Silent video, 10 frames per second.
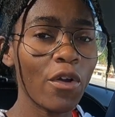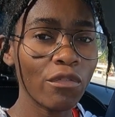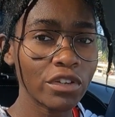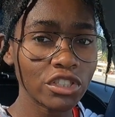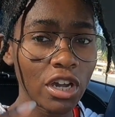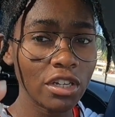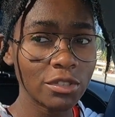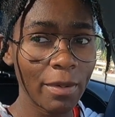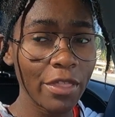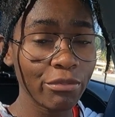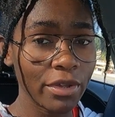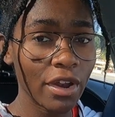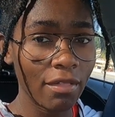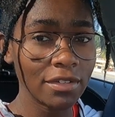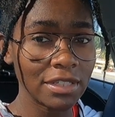overcharged by
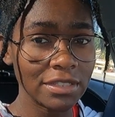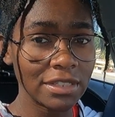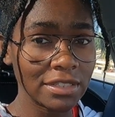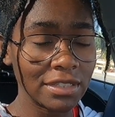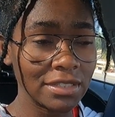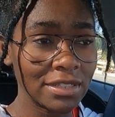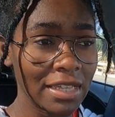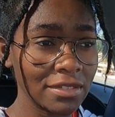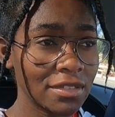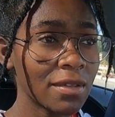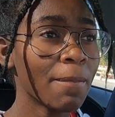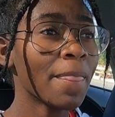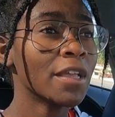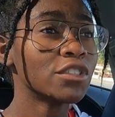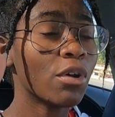$3.60.
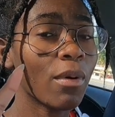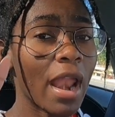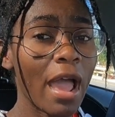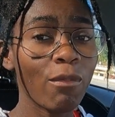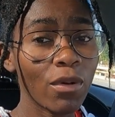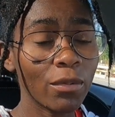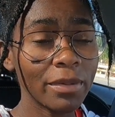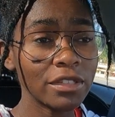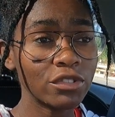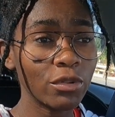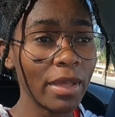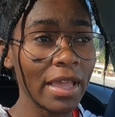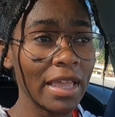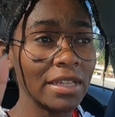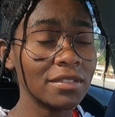So what I will be doing
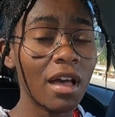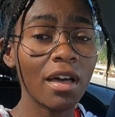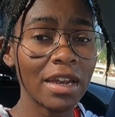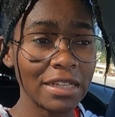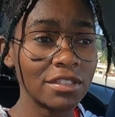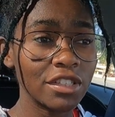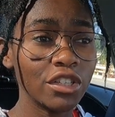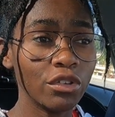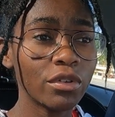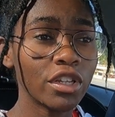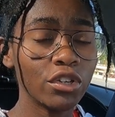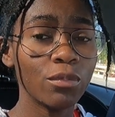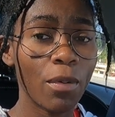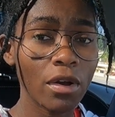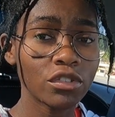is on Etsy, you can do
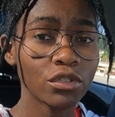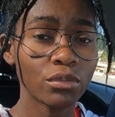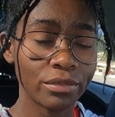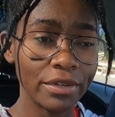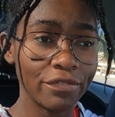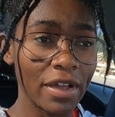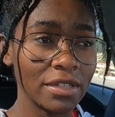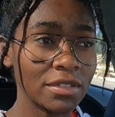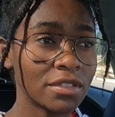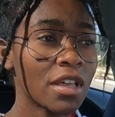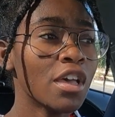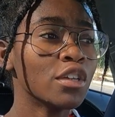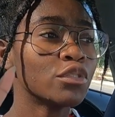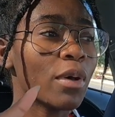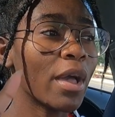partial refunds.
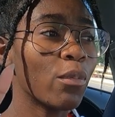So I